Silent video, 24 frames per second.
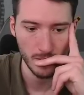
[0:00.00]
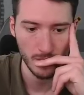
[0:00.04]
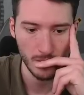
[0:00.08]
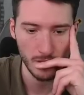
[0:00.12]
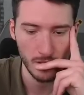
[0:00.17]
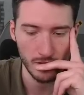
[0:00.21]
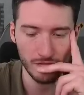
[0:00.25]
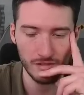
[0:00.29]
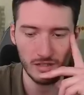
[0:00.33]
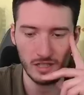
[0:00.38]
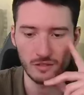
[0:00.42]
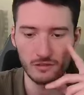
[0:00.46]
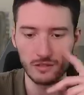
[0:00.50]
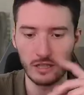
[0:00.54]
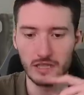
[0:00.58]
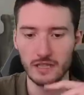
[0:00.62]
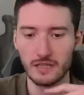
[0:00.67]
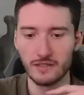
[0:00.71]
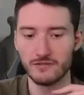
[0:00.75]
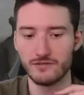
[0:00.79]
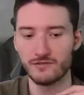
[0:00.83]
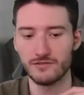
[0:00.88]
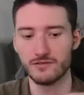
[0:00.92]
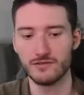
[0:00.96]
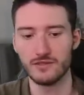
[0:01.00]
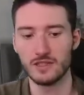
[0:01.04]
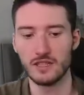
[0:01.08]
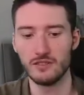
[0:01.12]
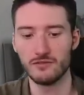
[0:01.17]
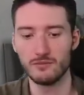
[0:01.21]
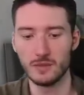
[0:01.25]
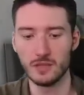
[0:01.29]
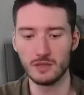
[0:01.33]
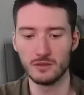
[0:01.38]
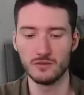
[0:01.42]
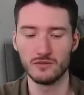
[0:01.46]
I think I'd rather have
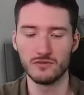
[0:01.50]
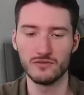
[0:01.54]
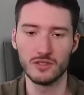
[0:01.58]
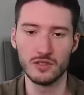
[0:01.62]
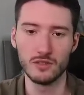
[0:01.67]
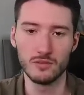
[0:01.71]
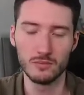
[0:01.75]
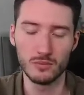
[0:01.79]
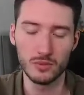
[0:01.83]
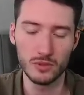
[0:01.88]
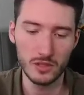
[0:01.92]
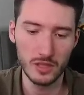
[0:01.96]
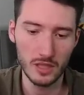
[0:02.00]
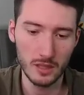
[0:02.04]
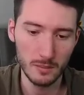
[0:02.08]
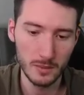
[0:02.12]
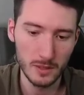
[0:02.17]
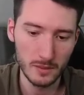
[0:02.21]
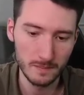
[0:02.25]
my own fountain put up.